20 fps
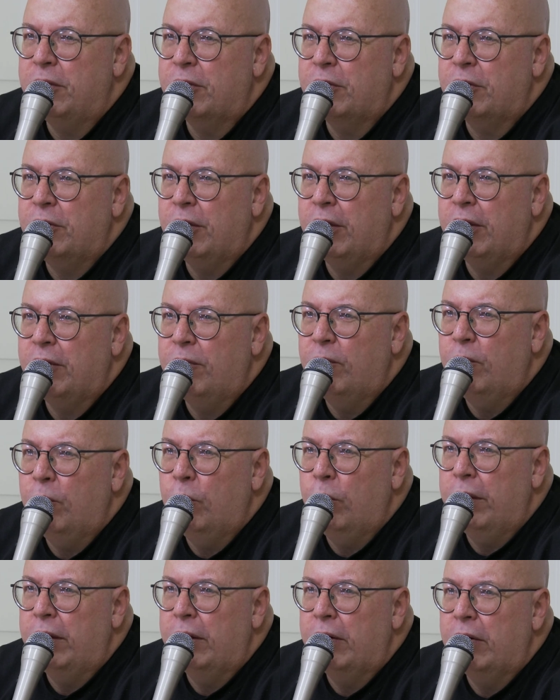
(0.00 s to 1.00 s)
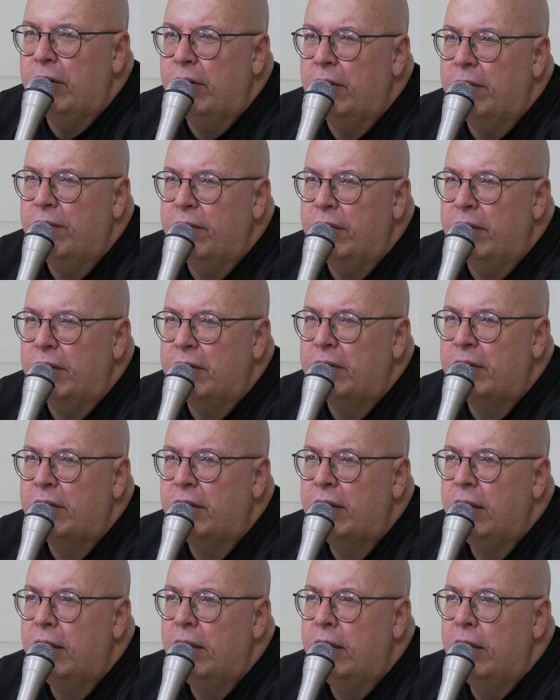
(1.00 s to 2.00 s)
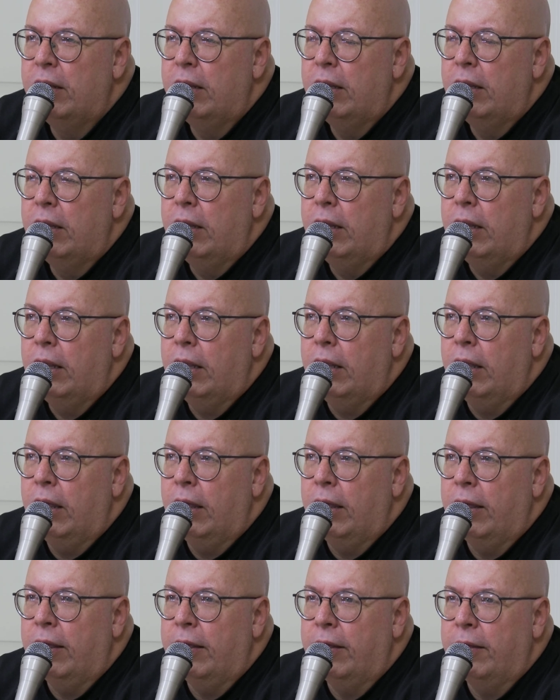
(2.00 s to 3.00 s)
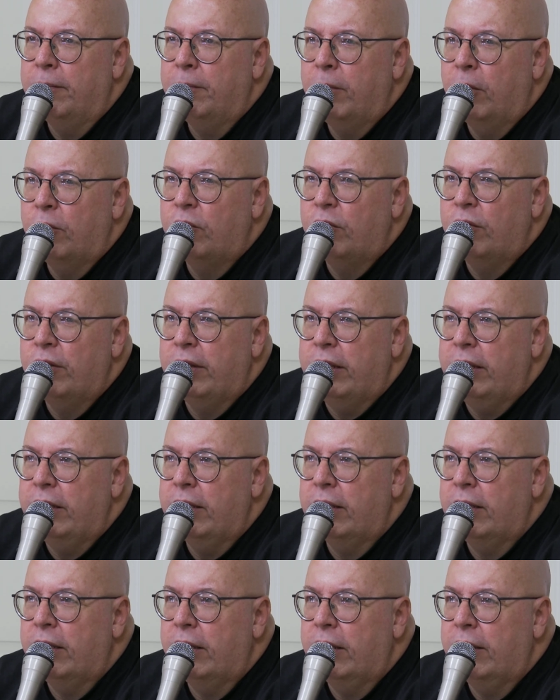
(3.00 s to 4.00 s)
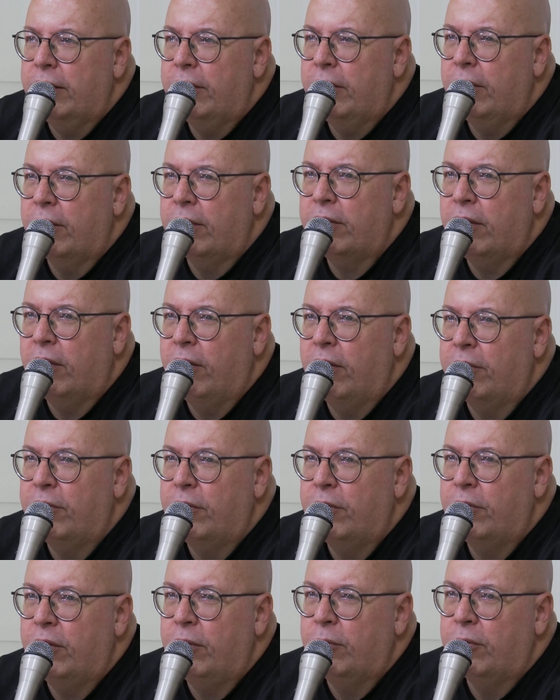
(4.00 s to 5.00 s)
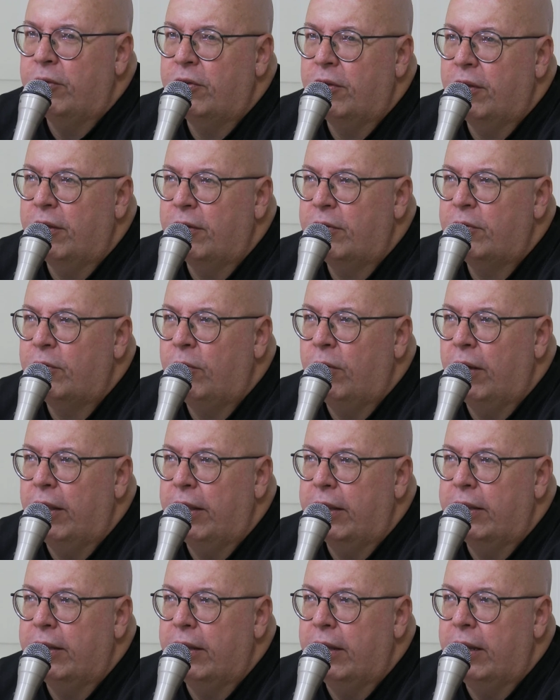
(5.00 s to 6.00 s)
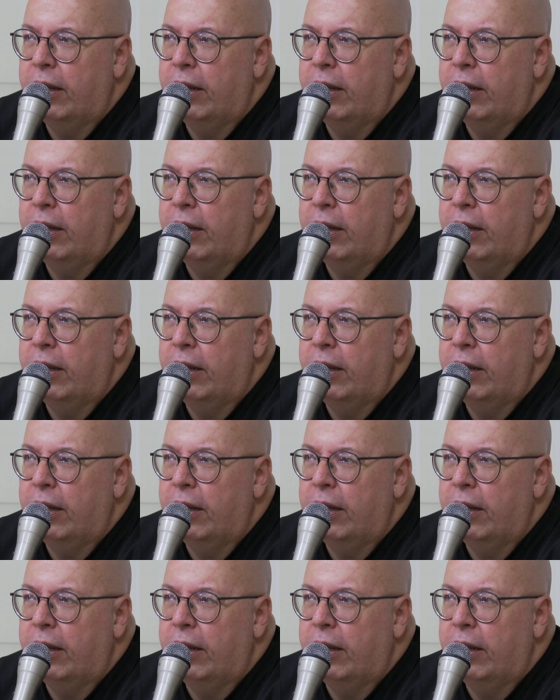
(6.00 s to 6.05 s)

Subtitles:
just not aware of it. Mostly the RGC was sort of like